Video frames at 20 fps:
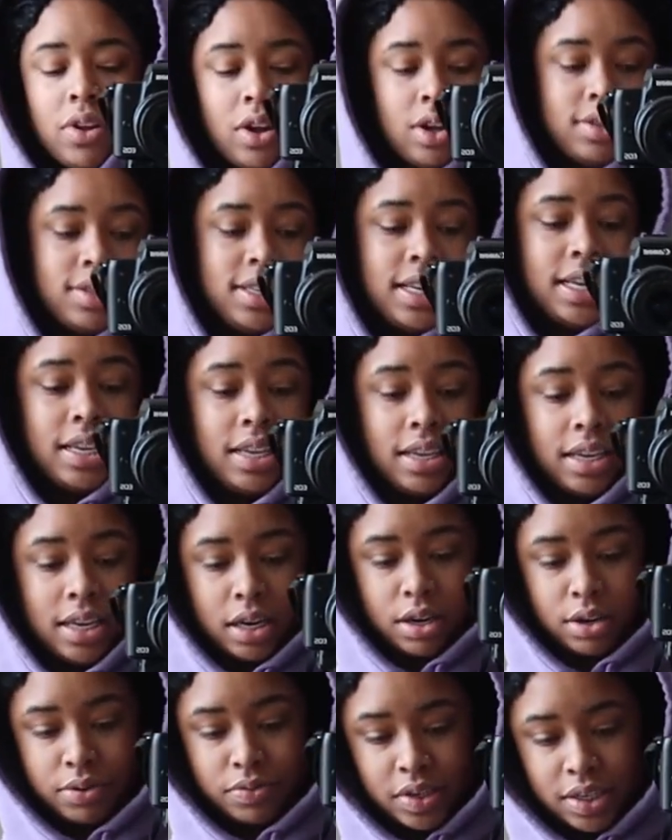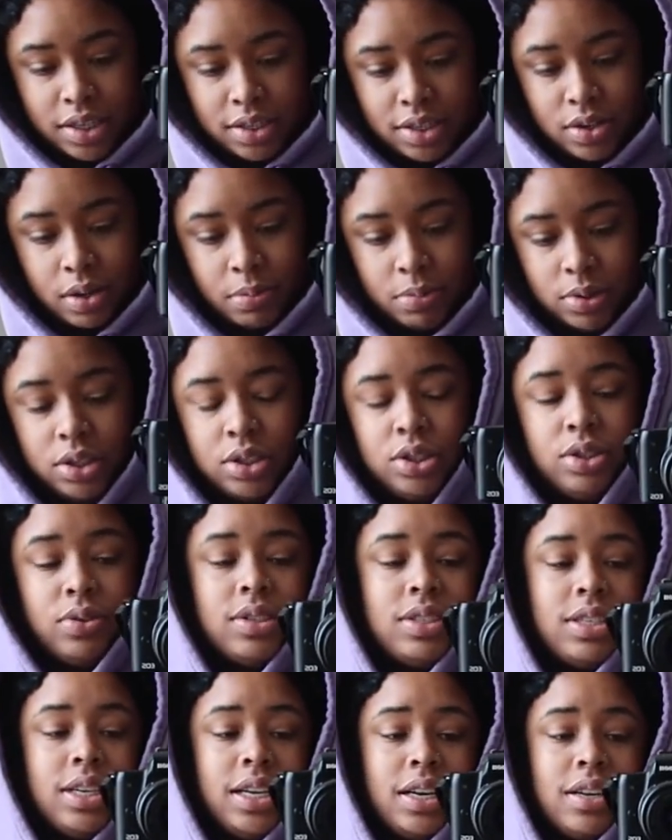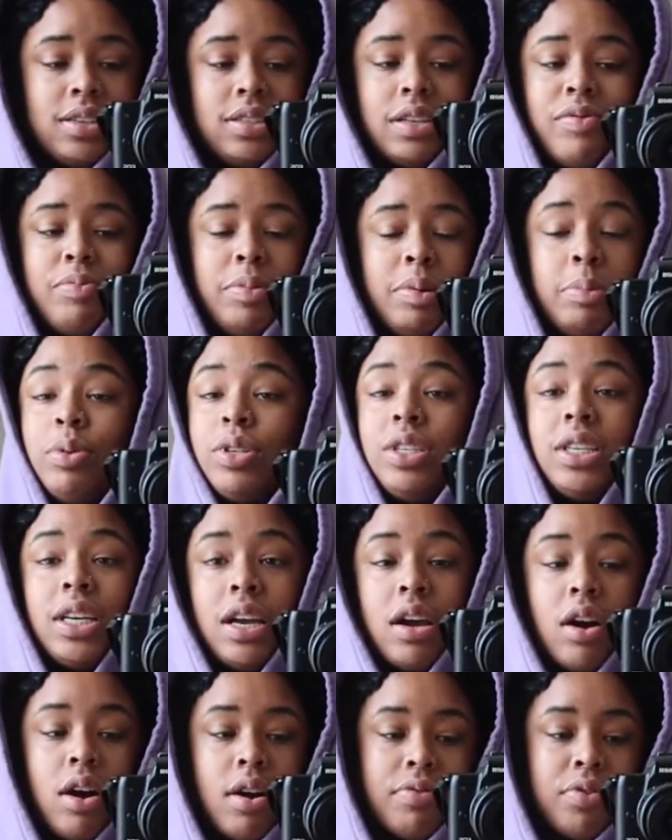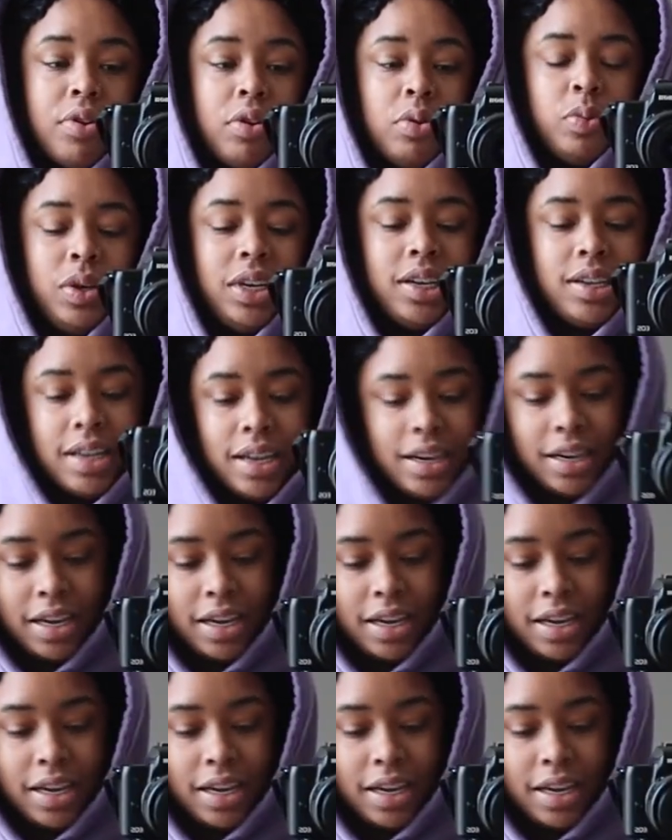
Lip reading: on taking care of it, so I'm gonna do it today because I've been putting it off all week